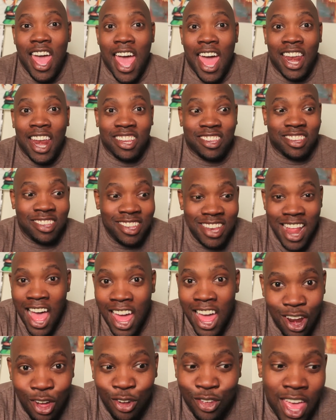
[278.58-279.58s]
And it's
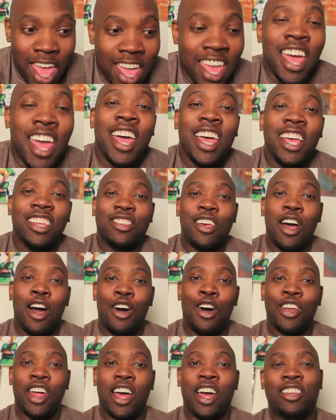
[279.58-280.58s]
not okay. It's
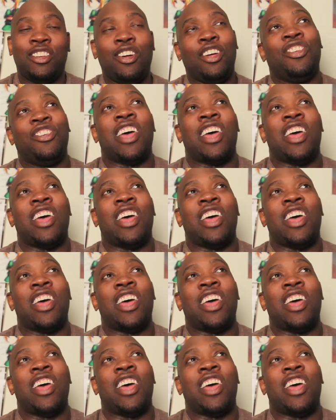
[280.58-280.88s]
called Tony